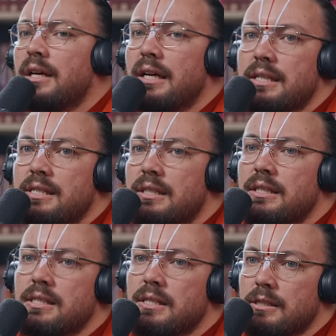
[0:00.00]
I see
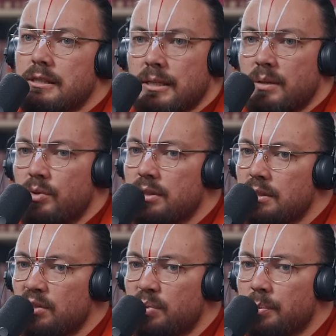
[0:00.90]
us as a
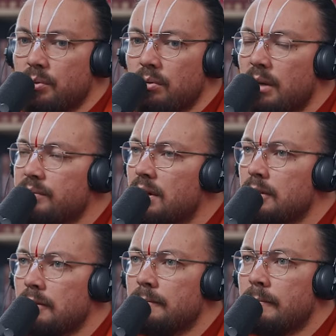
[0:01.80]
community of people who love God